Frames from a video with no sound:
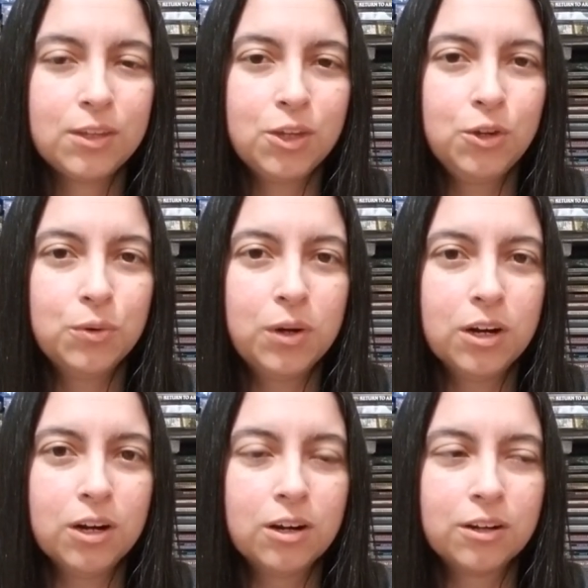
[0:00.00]
you
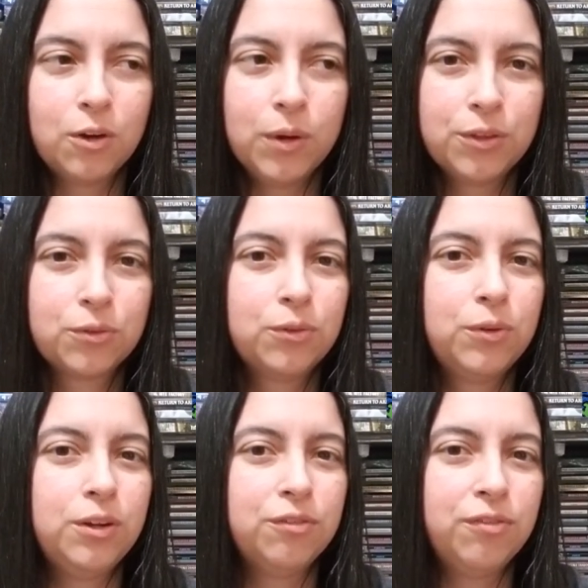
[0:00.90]
are going through
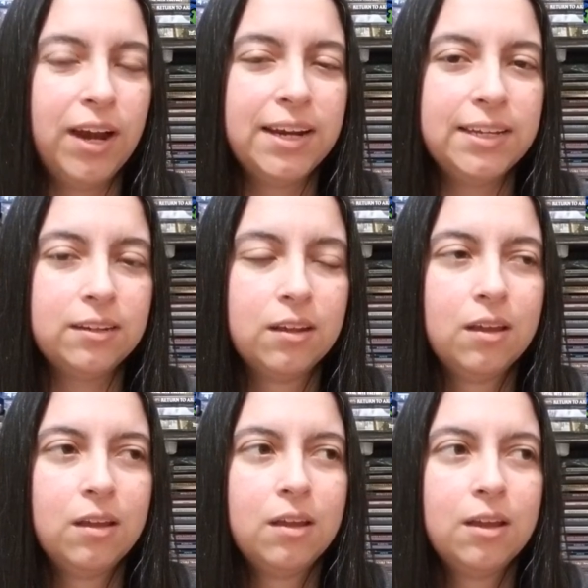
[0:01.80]
and you're fighting.
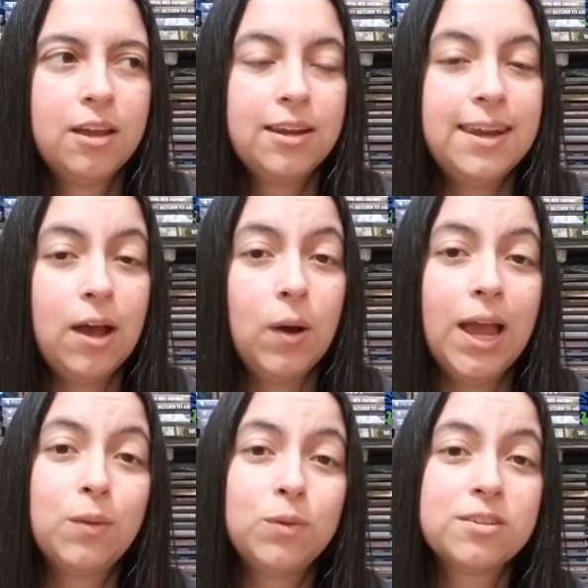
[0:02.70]
Now,
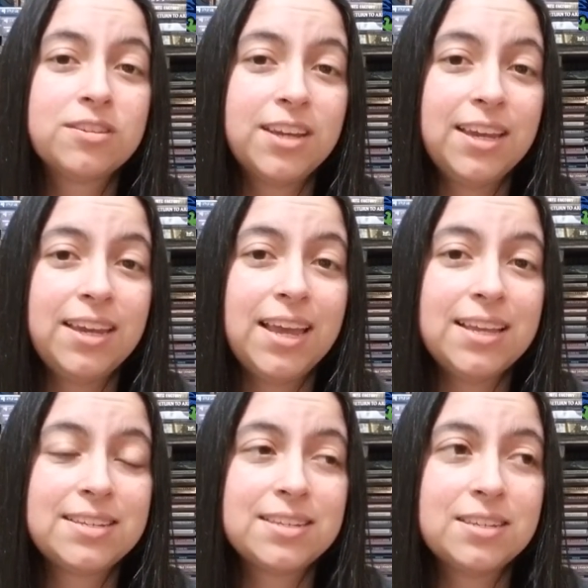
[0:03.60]
I will say
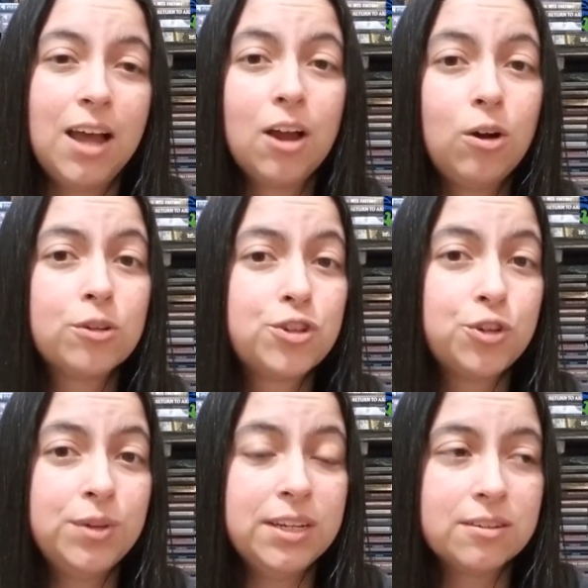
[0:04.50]
it's not all
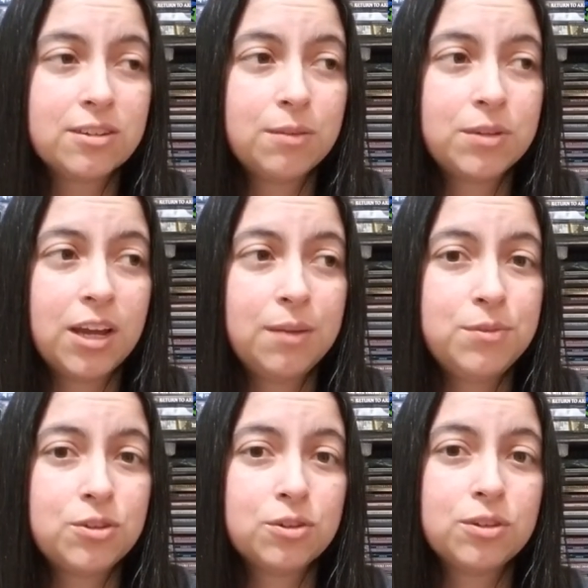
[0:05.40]
shooting.
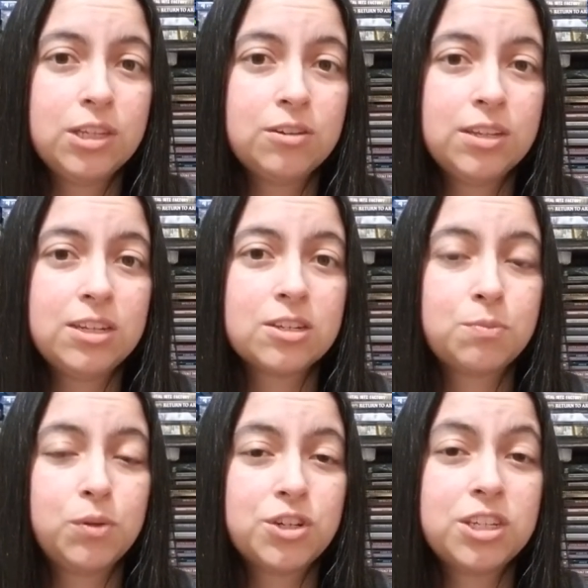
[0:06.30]
Sometimes you're literally
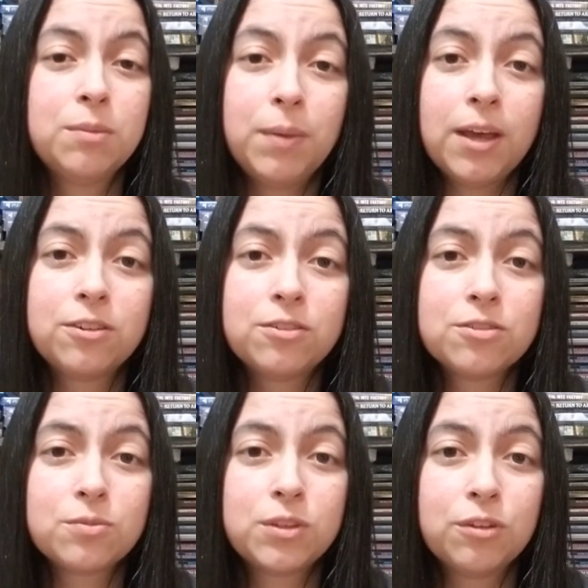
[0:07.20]
just pushing the
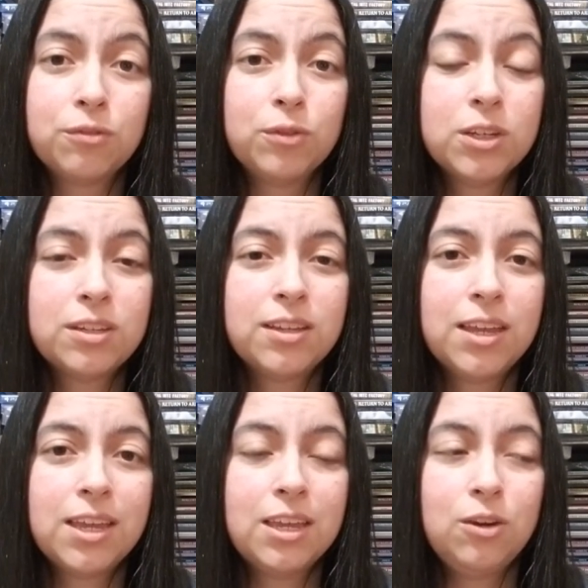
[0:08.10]
pedals with your foot,
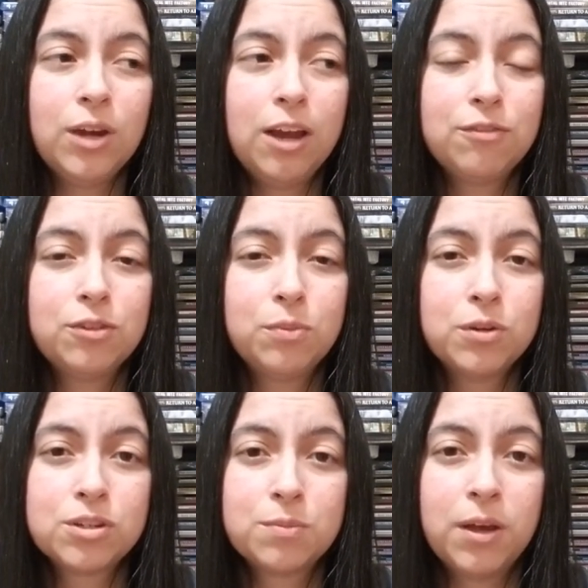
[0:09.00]
and you have to
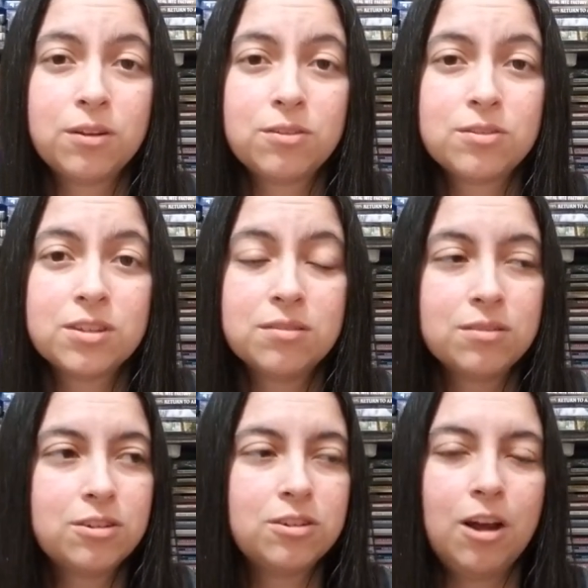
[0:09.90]
push the pedals
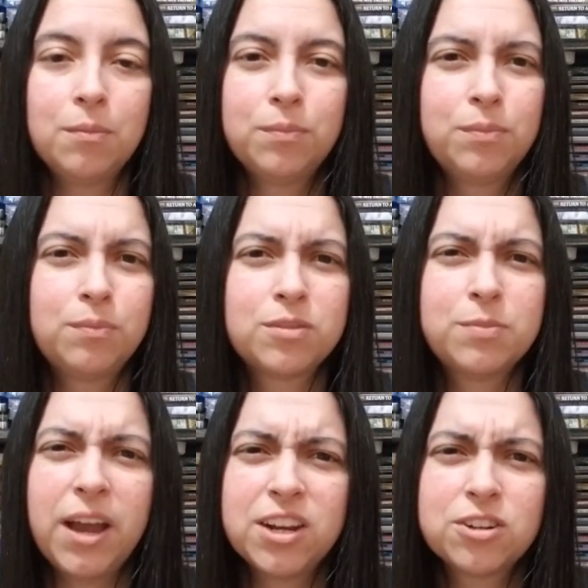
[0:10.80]
and stomp
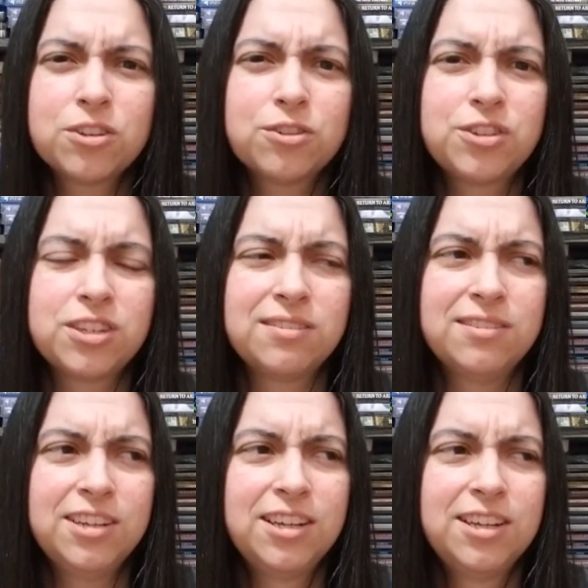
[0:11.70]
spiders
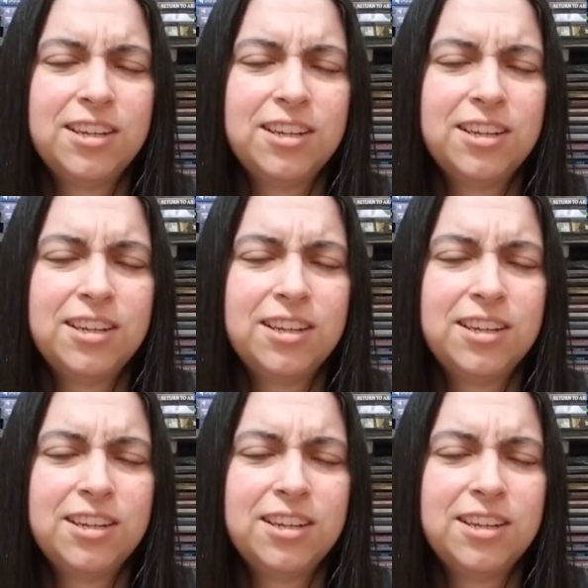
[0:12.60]
and